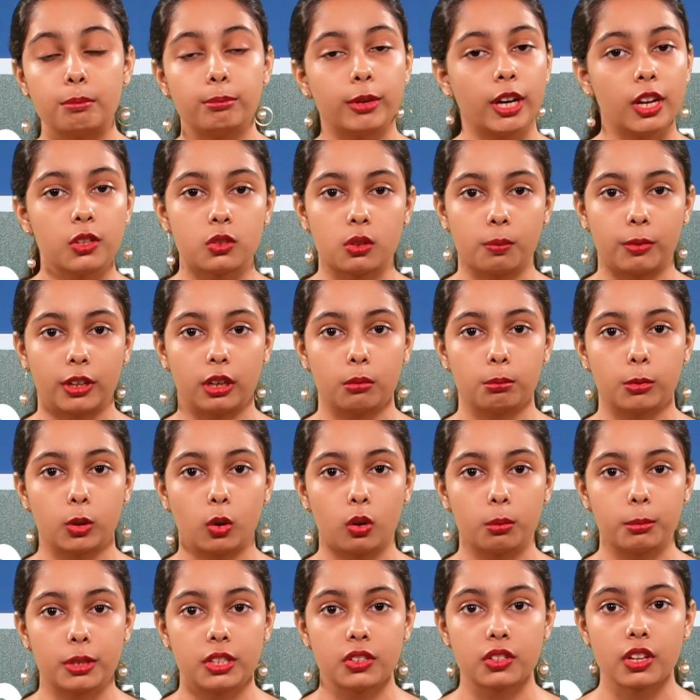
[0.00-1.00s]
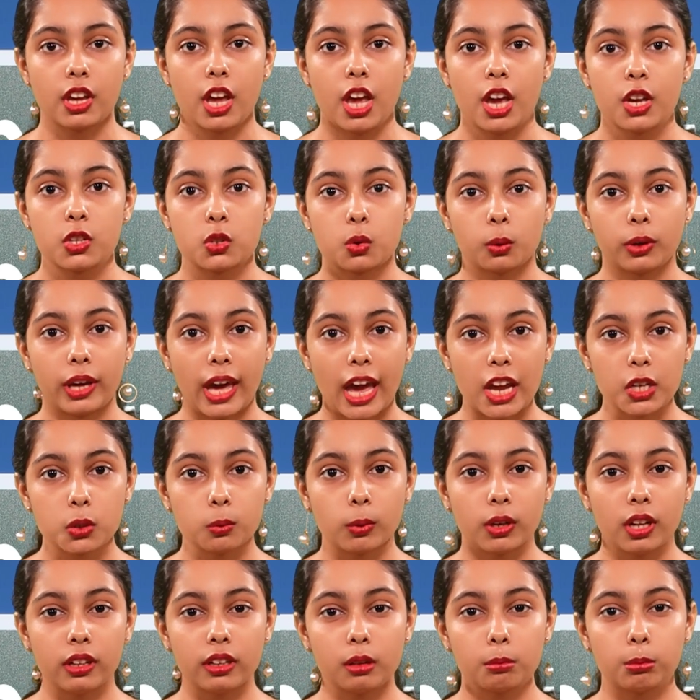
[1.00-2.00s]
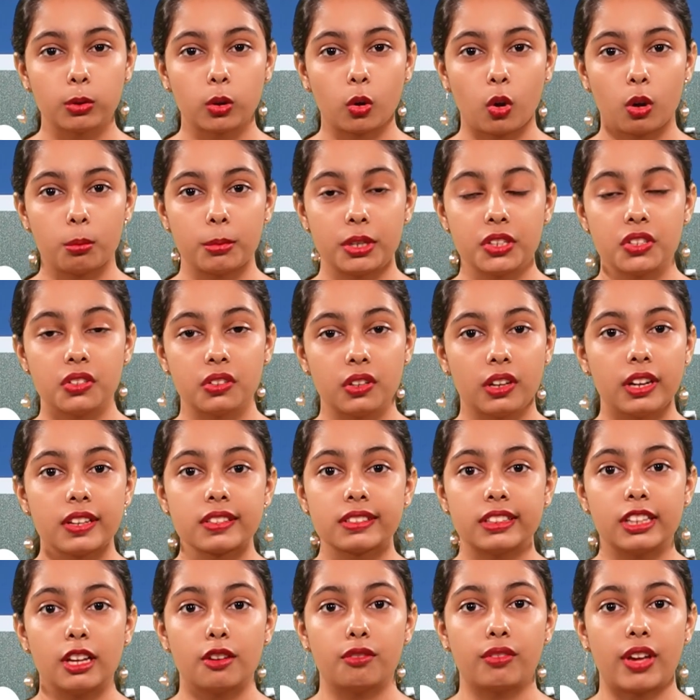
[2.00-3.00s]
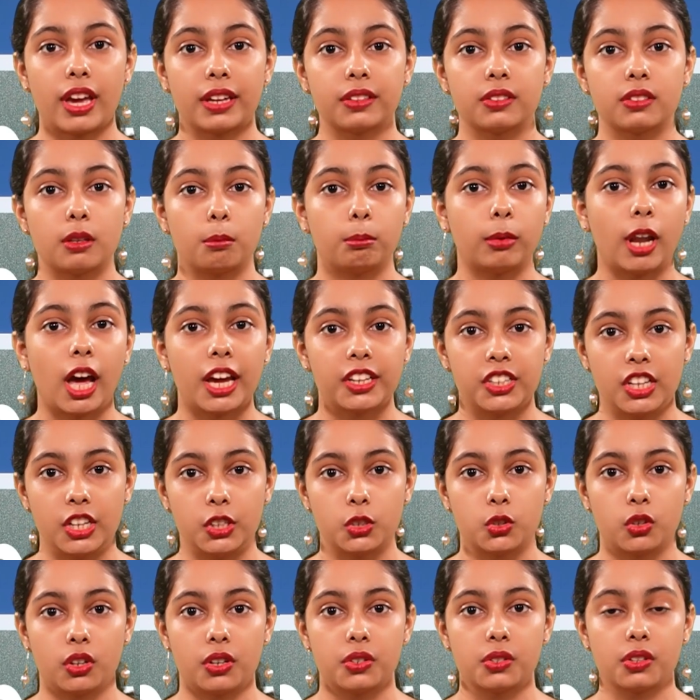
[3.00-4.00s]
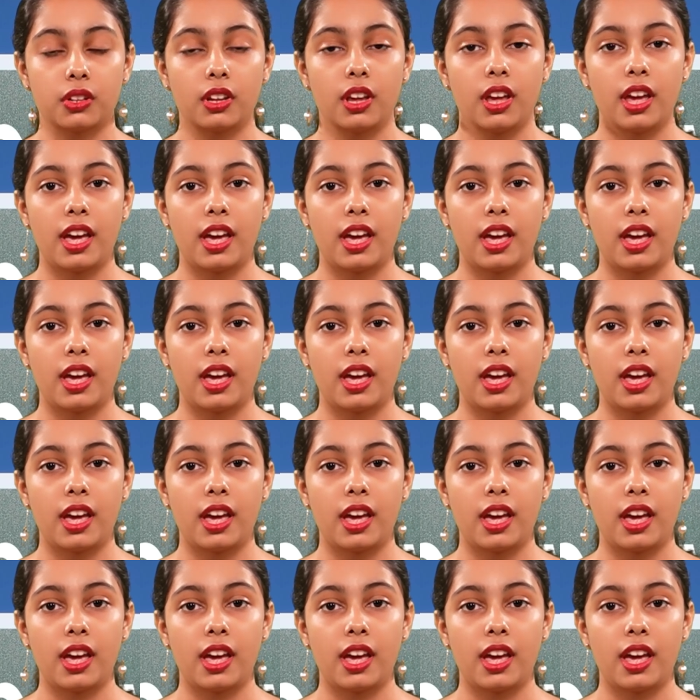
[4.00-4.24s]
periods of unemployment. So casual unemployment seriously affects supply teachers,